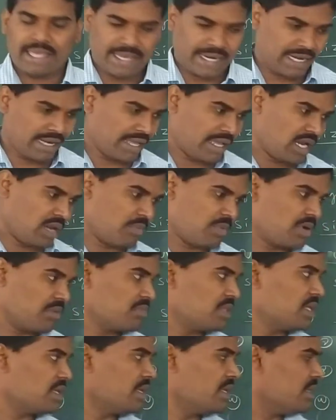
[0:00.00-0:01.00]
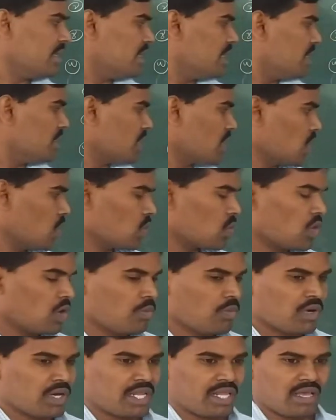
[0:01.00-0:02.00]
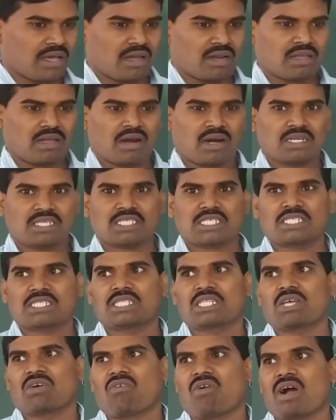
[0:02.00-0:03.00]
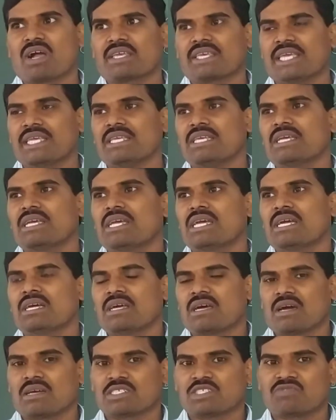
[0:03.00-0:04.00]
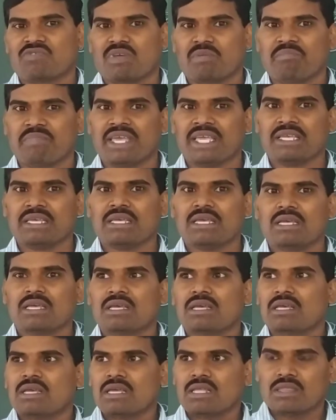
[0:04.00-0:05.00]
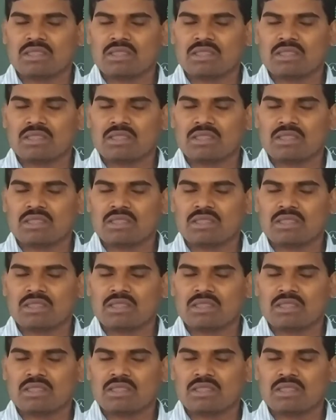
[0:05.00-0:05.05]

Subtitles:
and the help of the locomotory organs, the walking or swimming,